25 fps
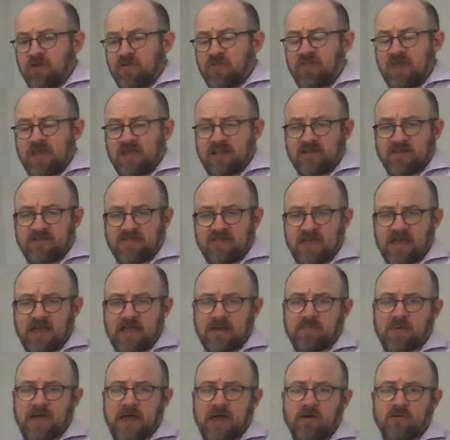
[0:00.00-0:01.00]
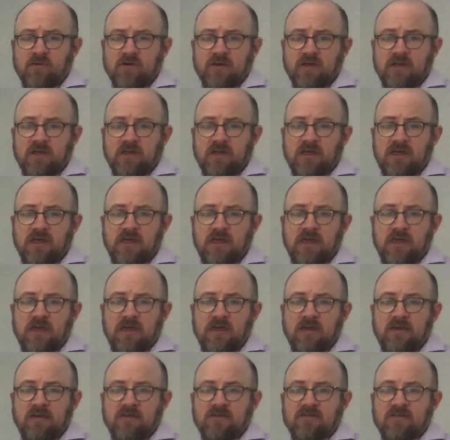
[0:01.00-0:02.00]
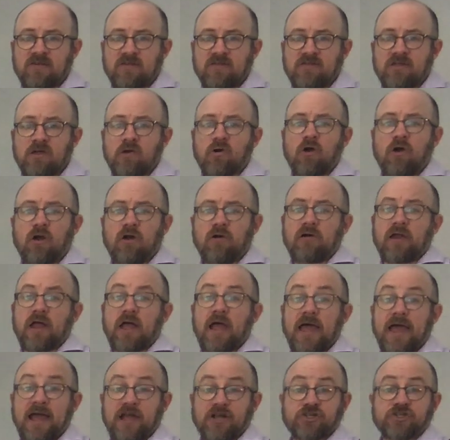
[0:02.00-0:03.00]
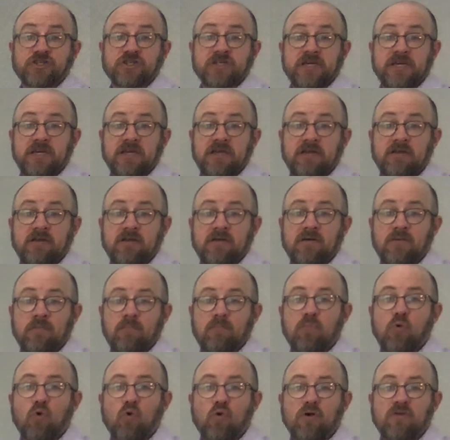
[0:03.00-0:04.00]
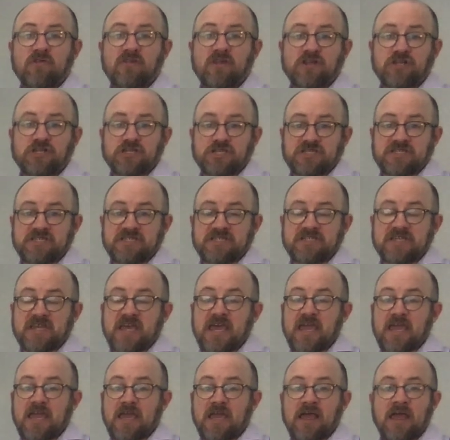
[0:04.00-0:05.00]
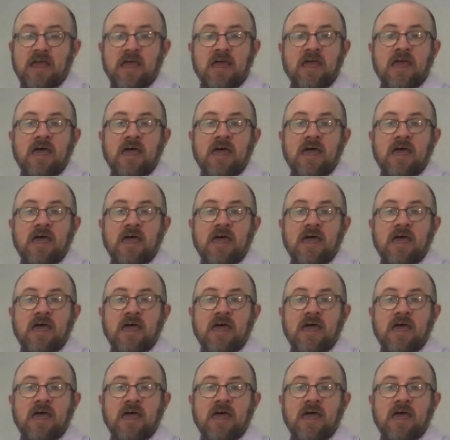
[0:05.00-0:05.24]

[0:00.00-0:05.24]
thing to think about is there are actually more than just saying